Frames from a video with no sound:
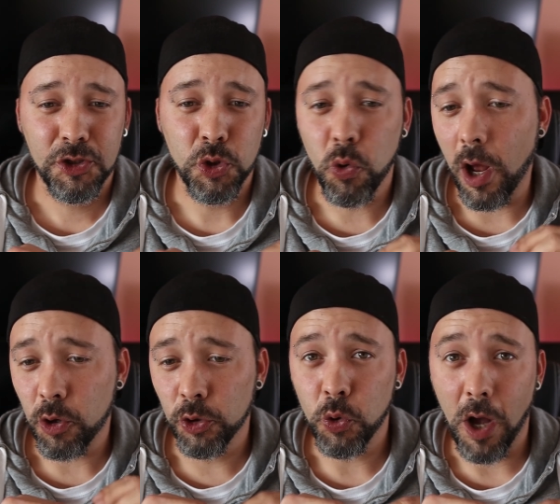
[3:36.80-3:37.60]
You are
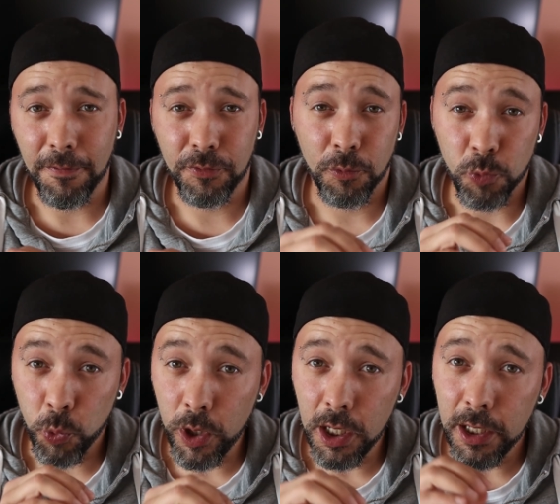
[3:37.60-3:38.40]
going to have some
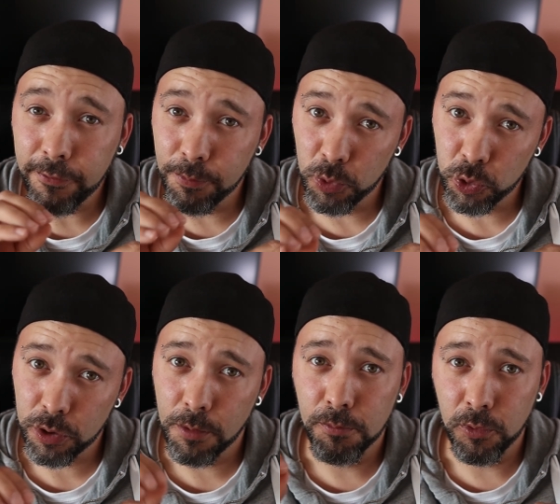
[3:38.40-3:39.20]
really
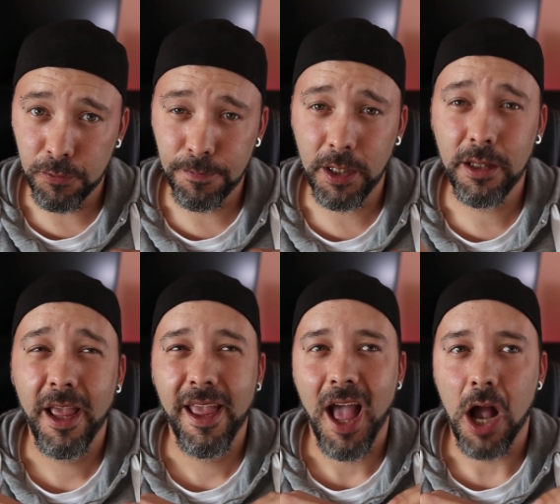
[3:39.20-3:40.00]
smooth movement.
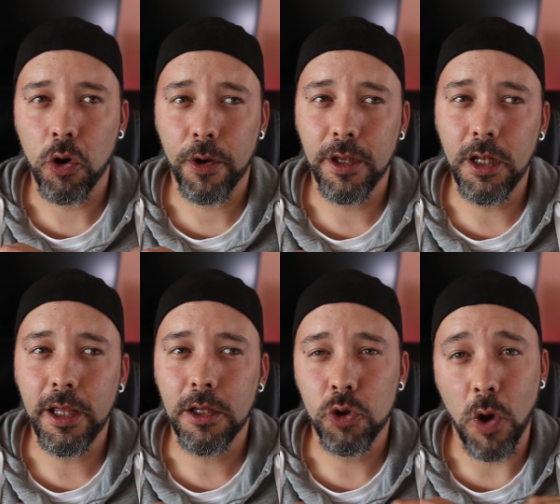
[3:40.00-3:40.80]

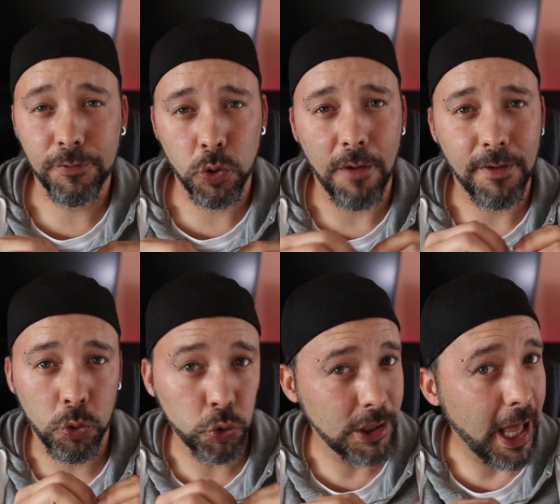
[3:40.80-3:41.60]
Accordingly, you have to have a
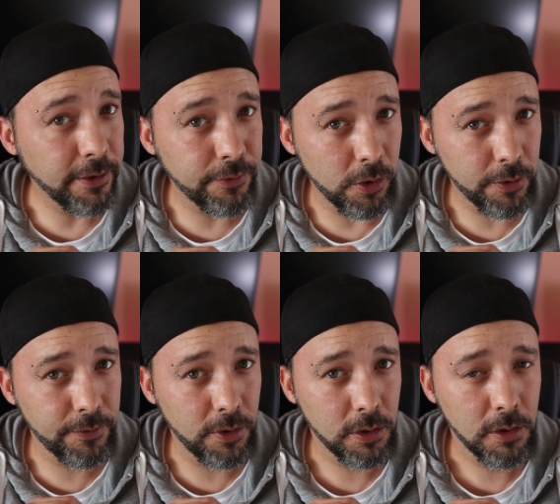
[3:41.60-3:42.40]
good light
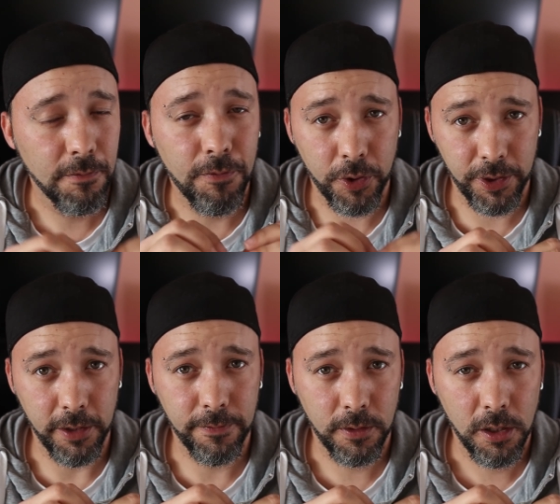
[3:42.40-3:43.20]
source for
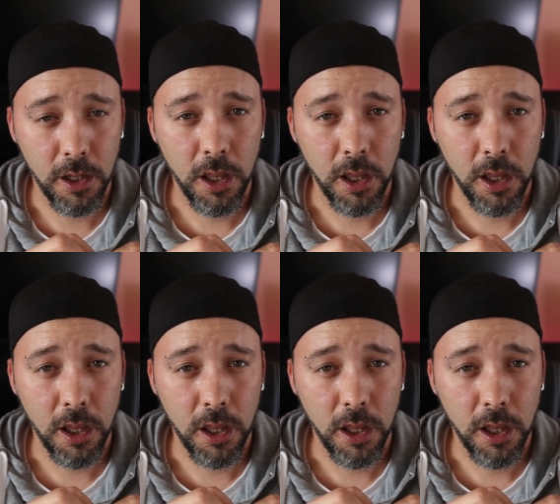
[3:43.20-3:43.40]
this.